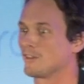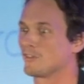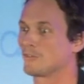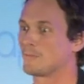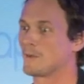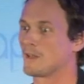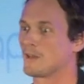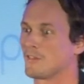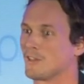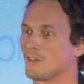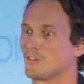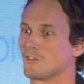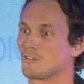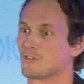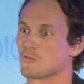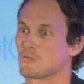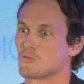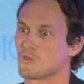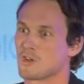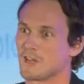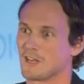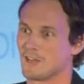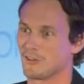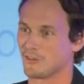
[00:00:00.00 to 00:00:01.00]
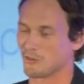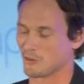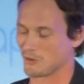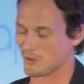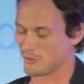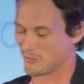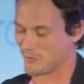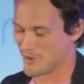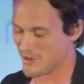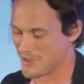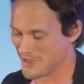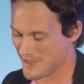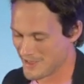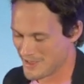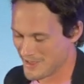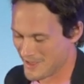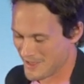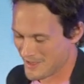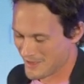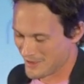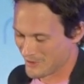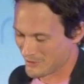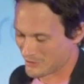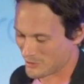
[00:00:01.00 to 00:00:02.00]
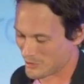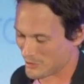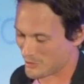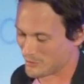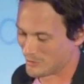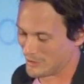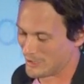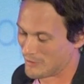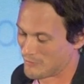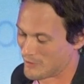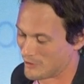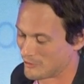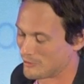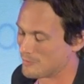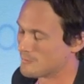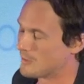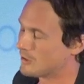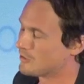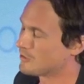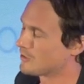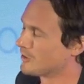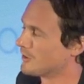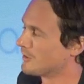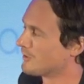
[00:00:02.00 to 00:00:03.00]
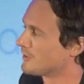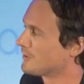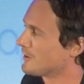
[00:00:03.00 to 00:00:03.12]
doesn't really sort of live its mission.